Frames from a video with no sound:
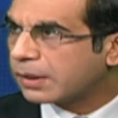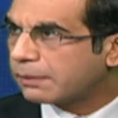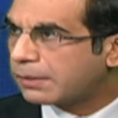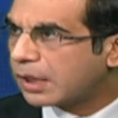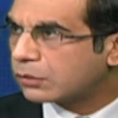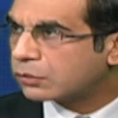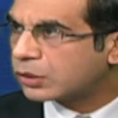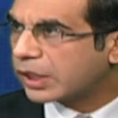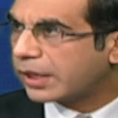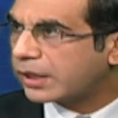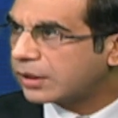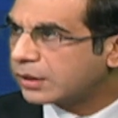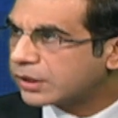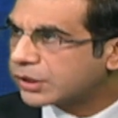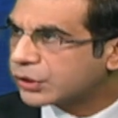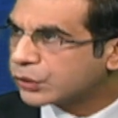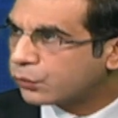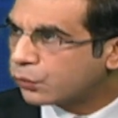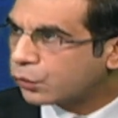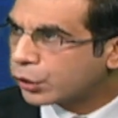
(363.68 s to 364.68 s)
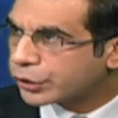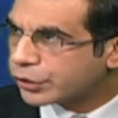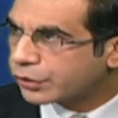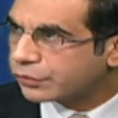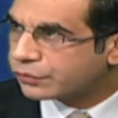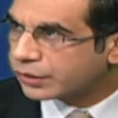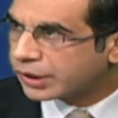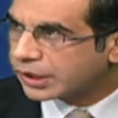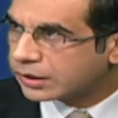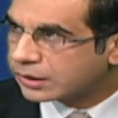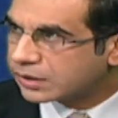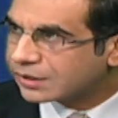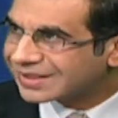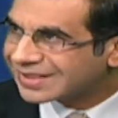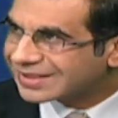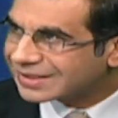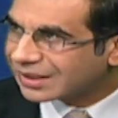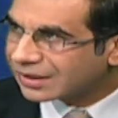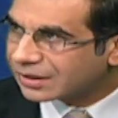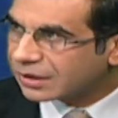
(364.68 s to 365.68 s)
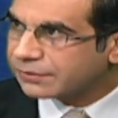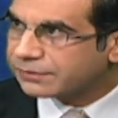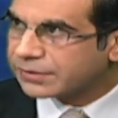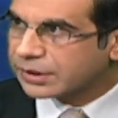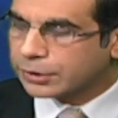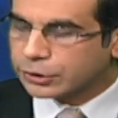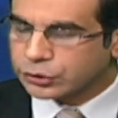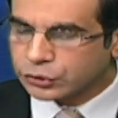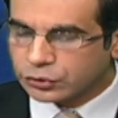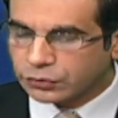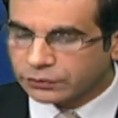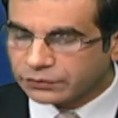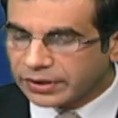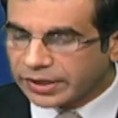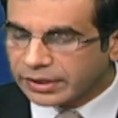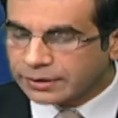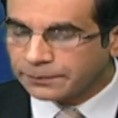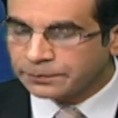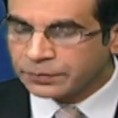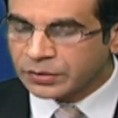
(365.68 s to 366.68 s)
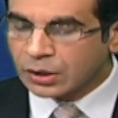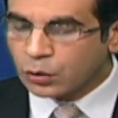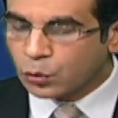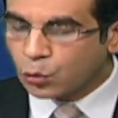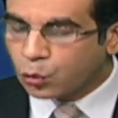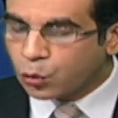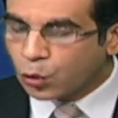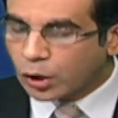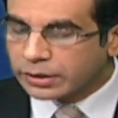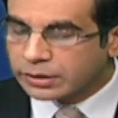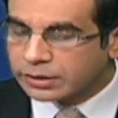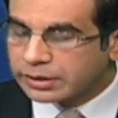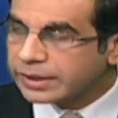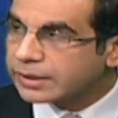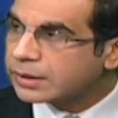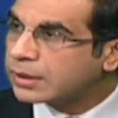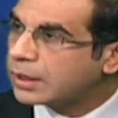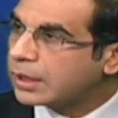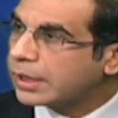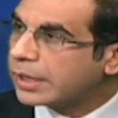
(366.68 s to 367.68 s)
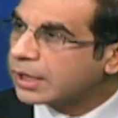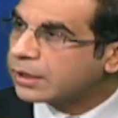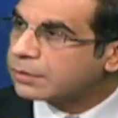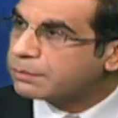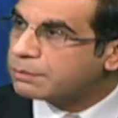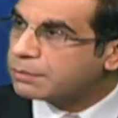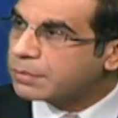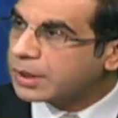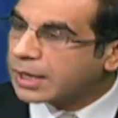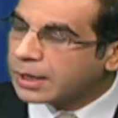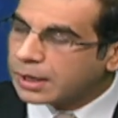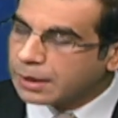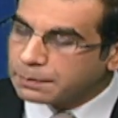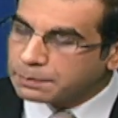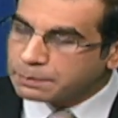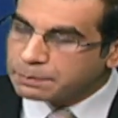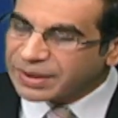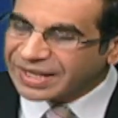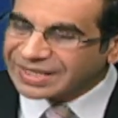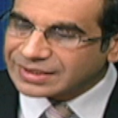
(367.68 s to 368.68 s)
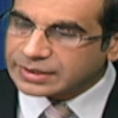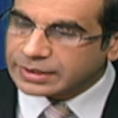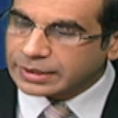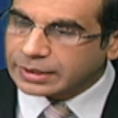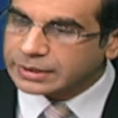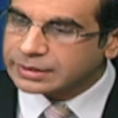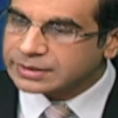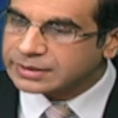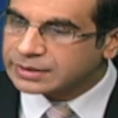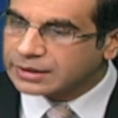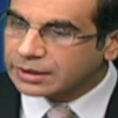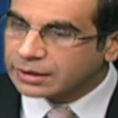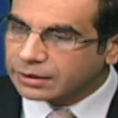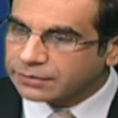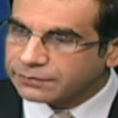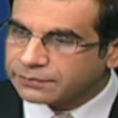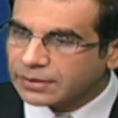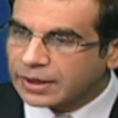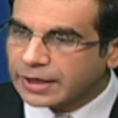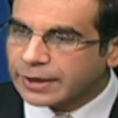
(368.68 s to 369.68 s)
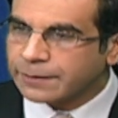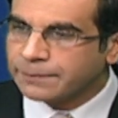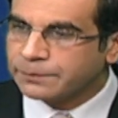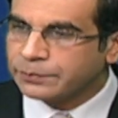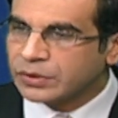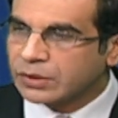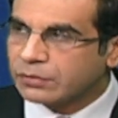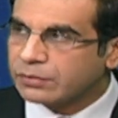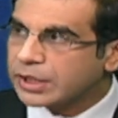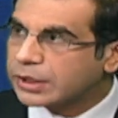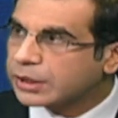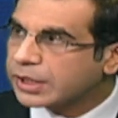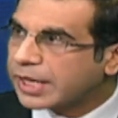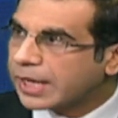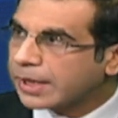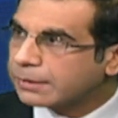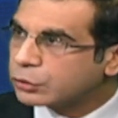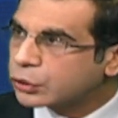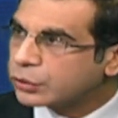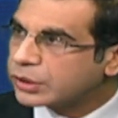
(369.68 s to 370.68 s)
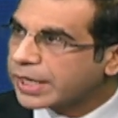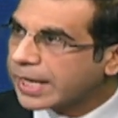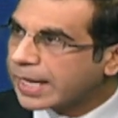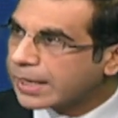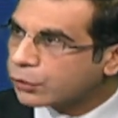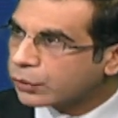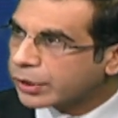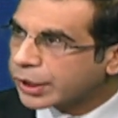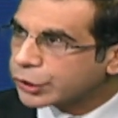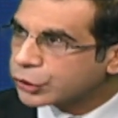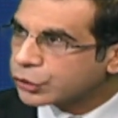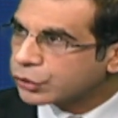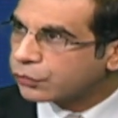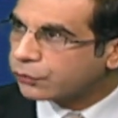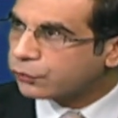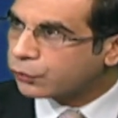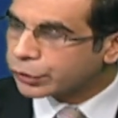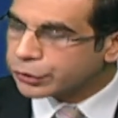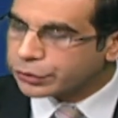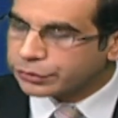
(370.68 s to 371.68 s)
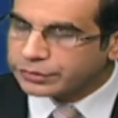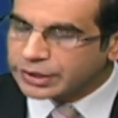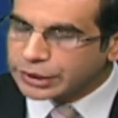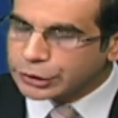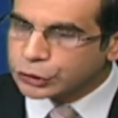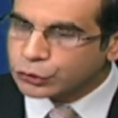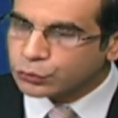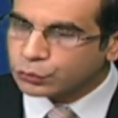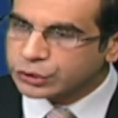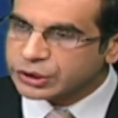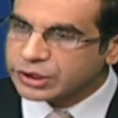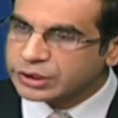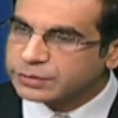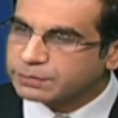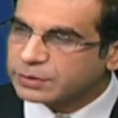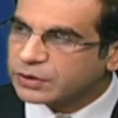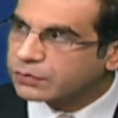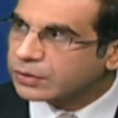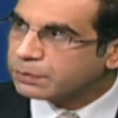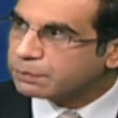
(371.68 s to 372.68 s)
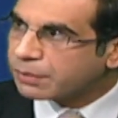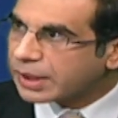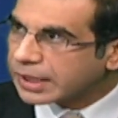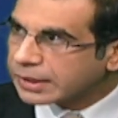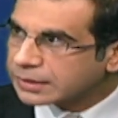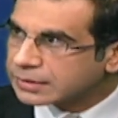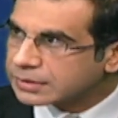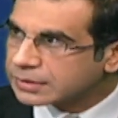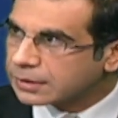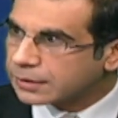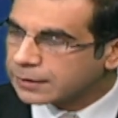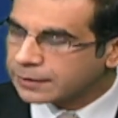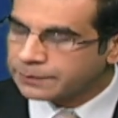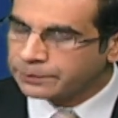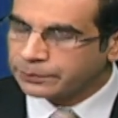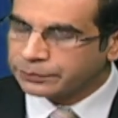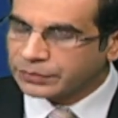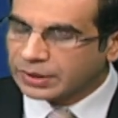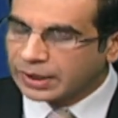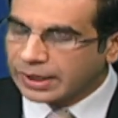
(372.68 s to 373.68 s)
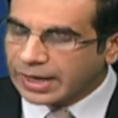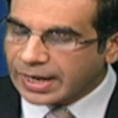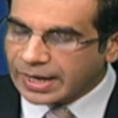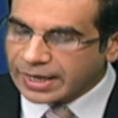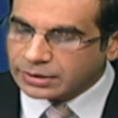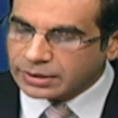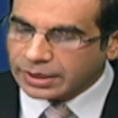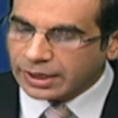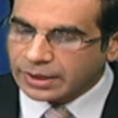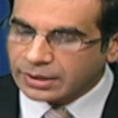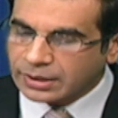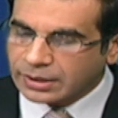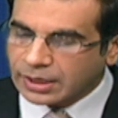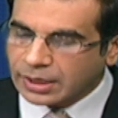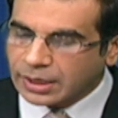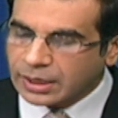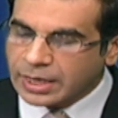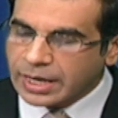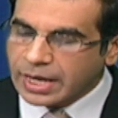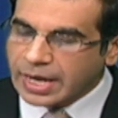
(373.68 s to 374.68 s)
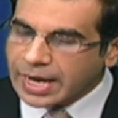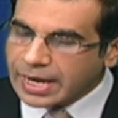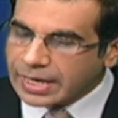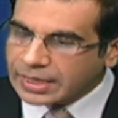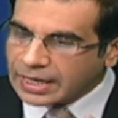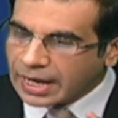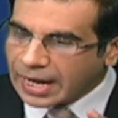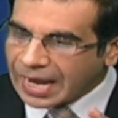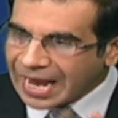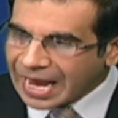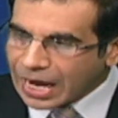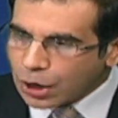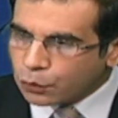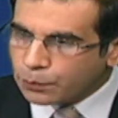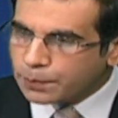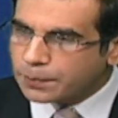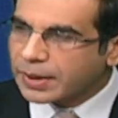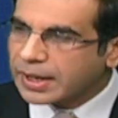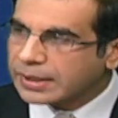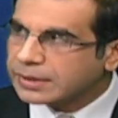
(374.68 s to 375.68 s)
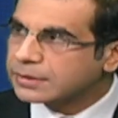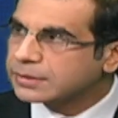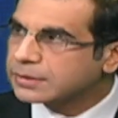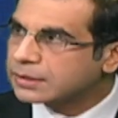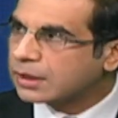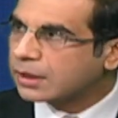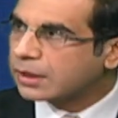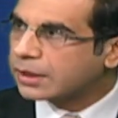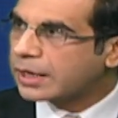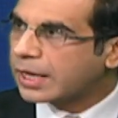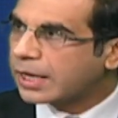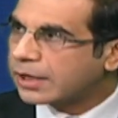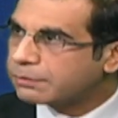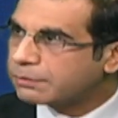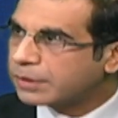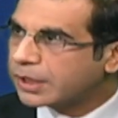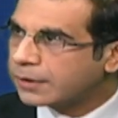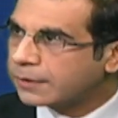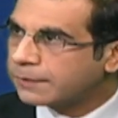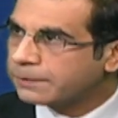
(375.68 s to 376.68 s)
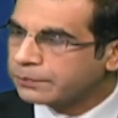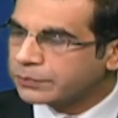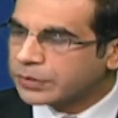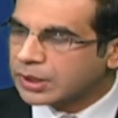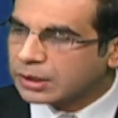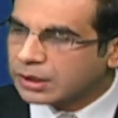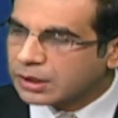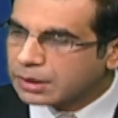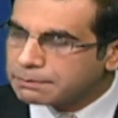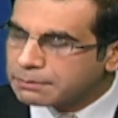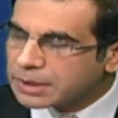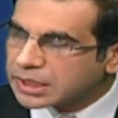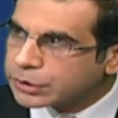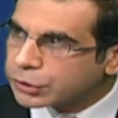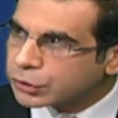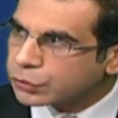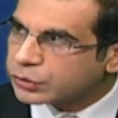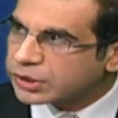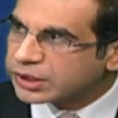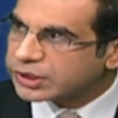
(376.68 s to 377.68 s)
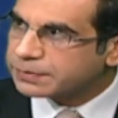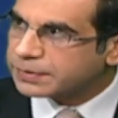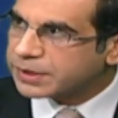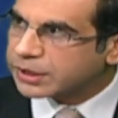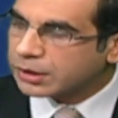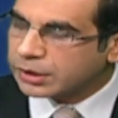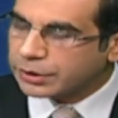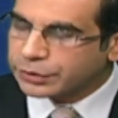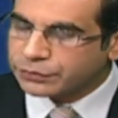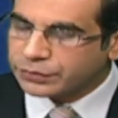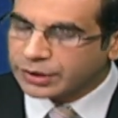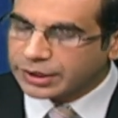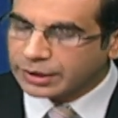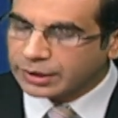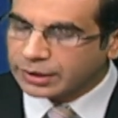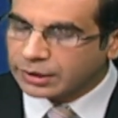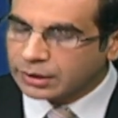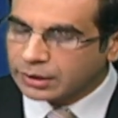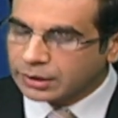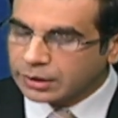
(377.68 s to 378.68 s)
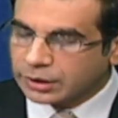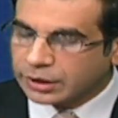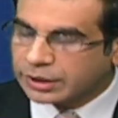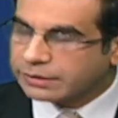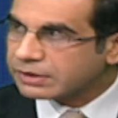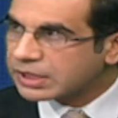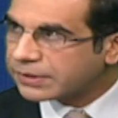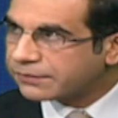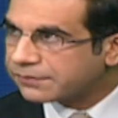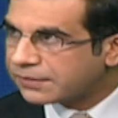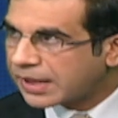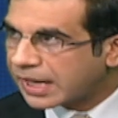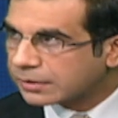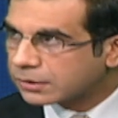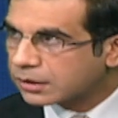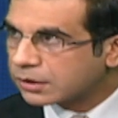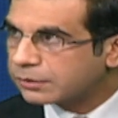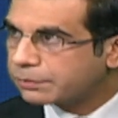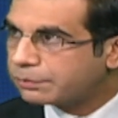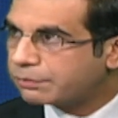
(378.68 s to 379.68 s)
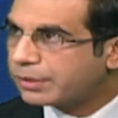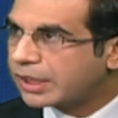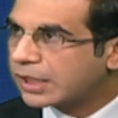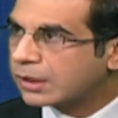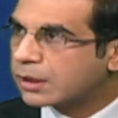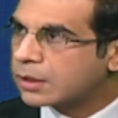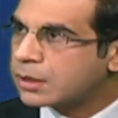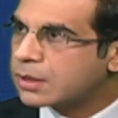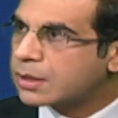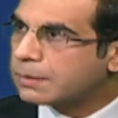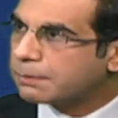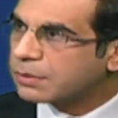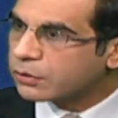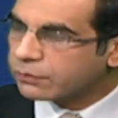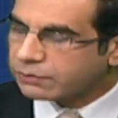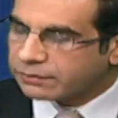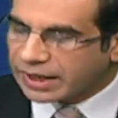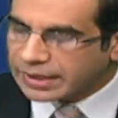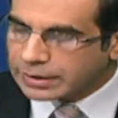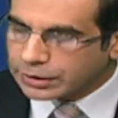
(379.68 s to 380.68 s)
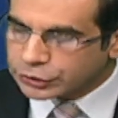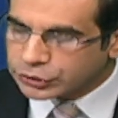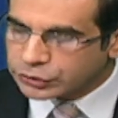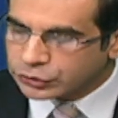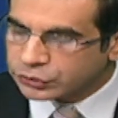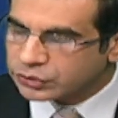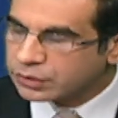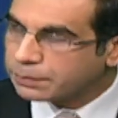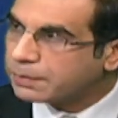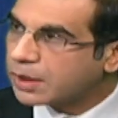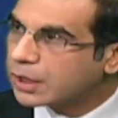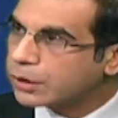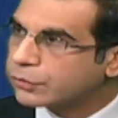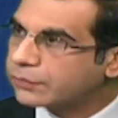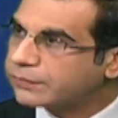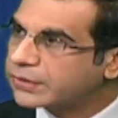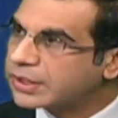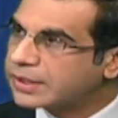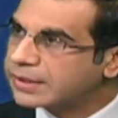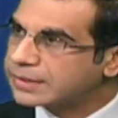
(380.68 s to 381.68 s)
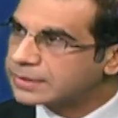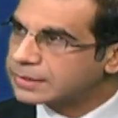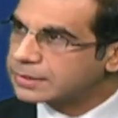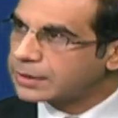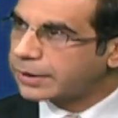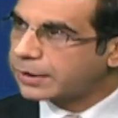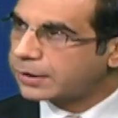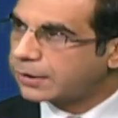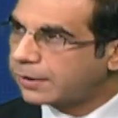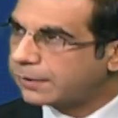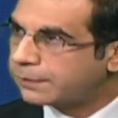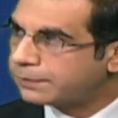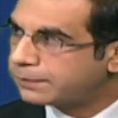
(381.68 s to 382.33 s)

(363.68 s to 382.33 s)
about Indus Water Treaty, the significance of it, what did it basically signify when it came to the allocation of water resources between Pakistan and India, and how Pakistan had been committed to this particular treaty, given the fact that there had been a number of violations on the part of Indian side?